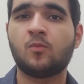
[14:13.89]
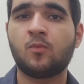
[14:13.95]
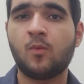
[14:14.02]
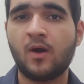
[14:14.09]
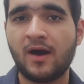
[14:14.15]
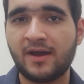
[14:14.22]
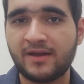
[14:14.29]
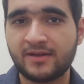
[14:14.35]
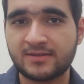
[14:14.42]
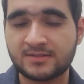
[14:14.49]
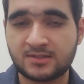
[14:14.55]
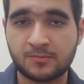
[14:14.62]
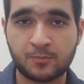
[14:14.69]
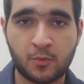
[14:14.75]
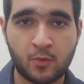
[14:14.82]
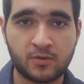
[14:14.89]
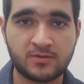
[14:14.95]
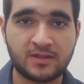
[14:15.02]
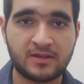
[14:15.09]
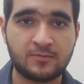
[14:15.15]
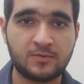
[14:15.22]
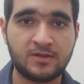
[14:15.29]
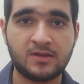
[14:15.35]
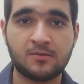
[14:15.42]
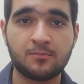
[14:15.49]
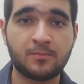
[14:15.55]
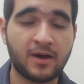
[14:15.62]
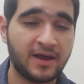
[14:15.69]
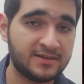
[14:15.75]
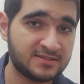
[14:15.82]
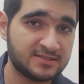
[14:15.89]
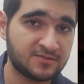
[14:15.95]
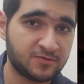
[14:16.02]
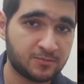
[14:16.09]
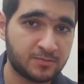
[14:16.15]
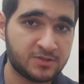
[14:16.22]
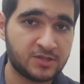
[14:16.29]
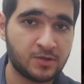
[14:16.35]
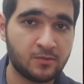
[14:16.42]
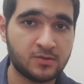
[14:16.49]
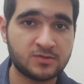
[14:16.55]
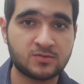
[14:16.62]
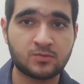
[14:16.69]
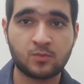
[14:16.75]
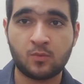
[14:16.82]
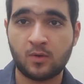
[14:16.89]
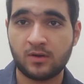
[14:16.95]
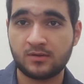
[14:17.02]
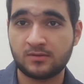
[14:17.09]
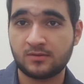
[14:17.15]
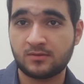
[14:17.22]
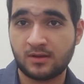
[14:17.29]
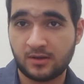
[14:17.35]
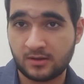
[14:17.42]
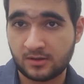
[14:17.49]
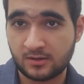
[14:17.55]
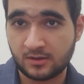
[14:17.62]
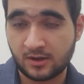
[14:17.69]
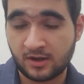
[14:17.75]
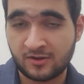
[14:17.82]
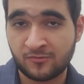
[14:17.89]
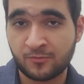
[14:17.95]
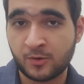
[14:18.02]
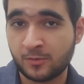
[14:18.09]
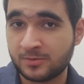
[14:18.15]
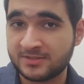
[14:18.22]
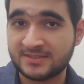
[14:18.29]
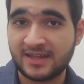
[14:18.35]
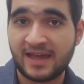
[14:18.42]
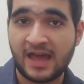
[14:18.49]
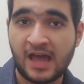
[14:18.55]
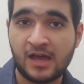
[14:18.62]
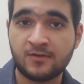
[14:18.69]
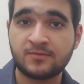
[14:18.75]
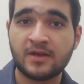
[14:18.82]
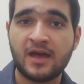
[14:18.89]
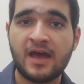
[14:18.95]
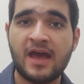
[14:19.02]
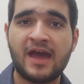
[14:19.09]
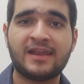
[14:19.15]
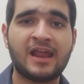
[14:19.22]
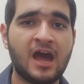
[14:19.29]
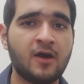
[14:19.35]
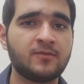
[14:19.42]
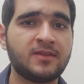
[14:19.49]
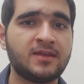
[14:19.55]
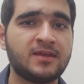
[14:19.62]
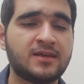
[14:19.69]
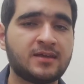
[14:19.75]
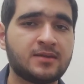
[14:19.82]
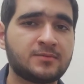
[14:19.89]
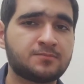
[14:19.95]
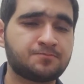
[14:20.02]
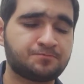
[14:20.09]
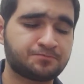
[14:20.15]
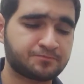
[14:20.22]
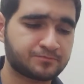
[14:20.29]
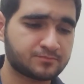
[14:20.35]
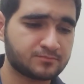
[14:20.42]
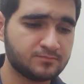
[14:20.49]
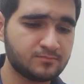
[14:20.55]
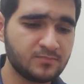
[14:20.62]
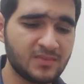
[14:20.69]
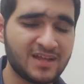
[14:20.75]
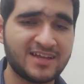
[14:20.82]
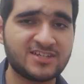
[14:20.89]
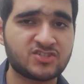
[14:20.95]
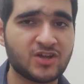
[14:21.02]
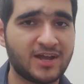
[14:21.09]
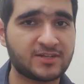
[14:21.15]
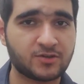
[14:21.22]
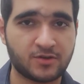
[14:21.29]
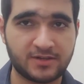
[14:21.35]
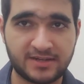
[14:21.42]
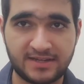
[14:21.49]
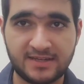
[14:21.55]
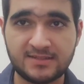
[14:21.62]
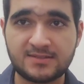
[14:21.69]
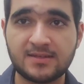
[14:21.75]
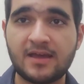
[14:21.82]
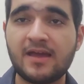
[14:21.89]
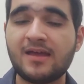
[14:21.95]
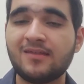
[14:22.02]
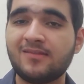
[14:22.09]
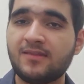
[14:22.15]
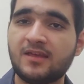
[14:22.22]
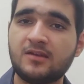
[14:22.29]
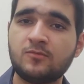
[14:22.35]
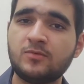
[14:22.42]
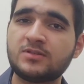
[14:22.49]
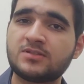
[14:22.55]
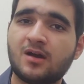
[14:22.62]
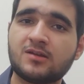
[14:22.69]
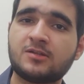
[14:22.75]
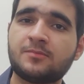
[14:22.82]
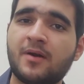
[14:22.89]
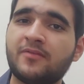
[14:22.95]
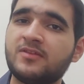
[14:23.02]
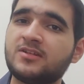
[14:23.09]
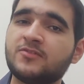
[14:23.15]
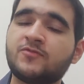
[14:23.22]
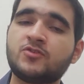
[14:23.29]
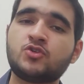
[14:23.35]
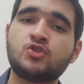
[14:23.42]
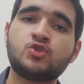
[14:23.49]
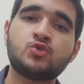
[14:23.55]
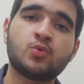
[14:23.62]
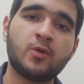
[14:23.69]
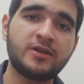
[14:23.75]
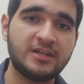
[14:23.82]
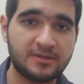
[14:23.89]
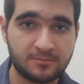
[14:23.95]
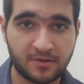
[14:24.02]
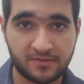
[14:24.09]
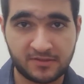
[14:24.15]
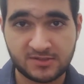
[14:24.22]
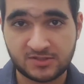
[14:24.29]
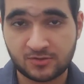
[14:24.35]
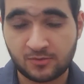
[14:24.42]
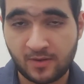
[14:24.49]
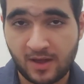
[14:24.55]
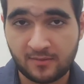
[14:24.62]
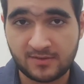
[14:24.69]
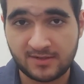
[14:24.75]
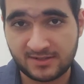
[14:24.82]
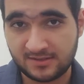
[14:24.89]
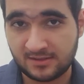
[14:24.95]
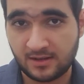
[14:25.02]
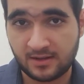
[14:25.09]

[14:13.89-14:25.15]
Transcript: why is it important that we combine these different materials, what kind of purpose they have, and how they can extract our needs. Then we talked about the different joining methods surrounding